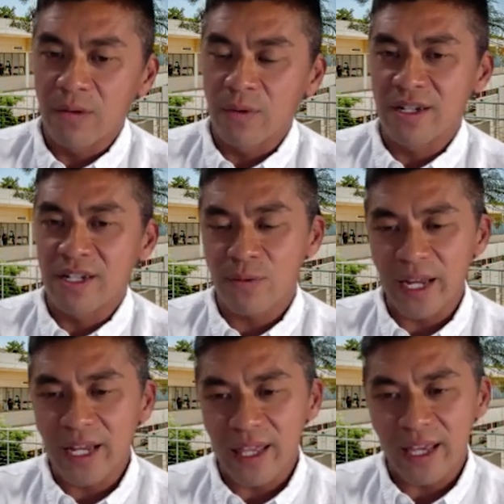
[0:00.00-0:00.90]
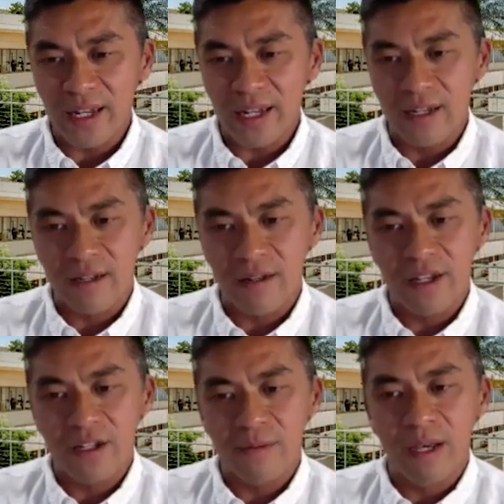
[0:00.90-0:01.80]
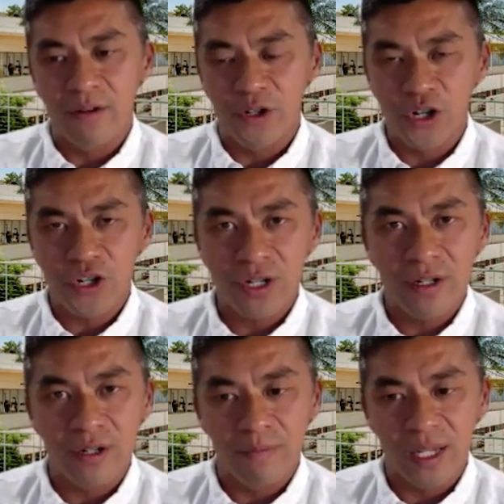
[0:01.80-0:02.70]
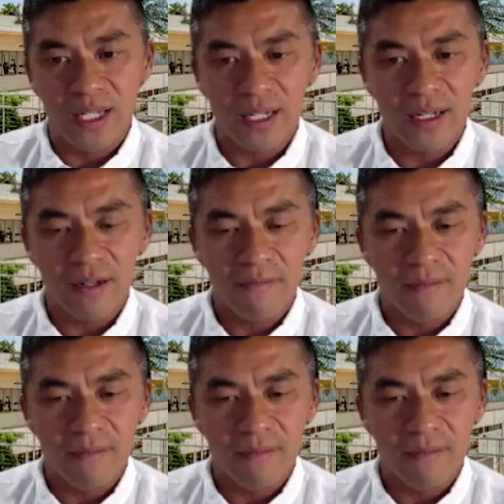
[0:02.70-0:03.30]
and when dysregulated, can lead to malnutrition and obesity.